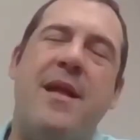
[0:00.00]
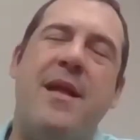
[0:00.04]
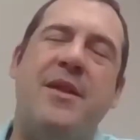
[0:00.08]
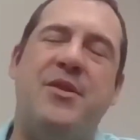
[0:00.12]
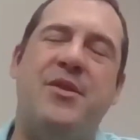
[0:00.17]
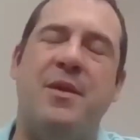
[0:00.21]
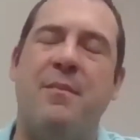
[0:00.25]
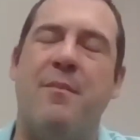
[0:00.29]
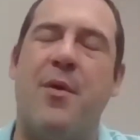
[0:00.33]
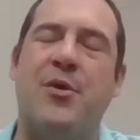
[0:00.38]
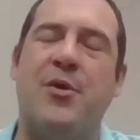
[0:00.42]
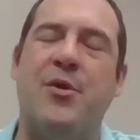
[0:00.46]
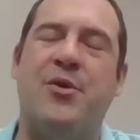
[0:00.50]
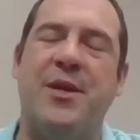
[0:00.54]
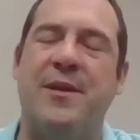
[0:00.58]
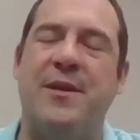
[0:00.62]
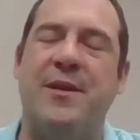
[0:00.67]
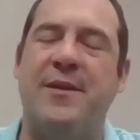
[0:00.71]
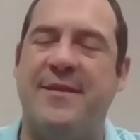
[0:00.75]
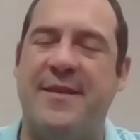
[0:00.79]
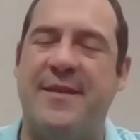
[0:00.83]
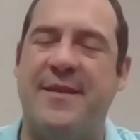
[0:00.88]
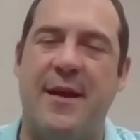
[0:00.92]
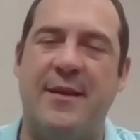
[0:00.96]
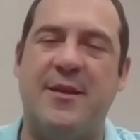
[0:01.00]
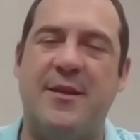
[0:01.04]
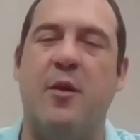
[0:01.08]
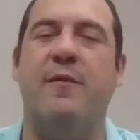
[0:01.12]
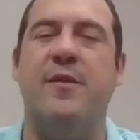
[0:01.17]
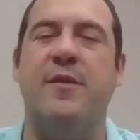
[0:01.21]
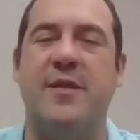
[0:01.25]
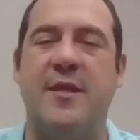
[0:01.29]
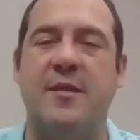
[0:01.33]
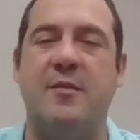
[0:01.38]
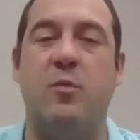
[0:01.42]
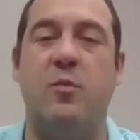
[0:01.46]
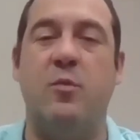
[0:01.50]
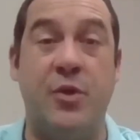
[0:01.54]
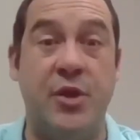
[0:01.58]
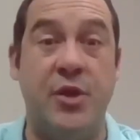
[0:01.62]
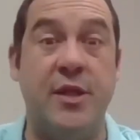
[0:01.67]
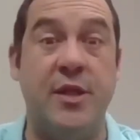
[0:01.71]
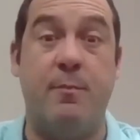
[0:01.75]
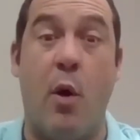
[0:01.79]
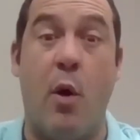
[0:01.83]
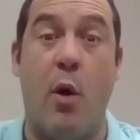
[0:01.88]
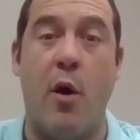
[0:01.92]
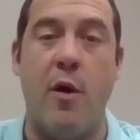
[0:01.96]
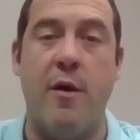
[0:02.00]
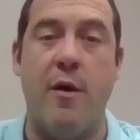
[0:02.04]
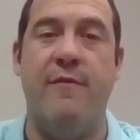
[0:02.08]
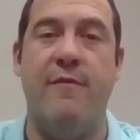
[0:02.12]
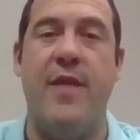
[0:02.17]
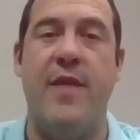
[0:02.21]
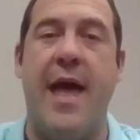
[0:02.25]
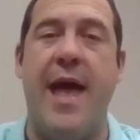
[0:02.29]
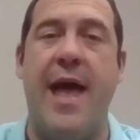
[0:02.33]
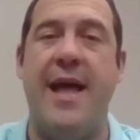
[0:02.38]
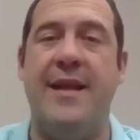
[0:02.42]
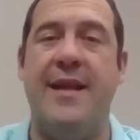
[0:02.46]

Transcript: merchant services, which is part of that.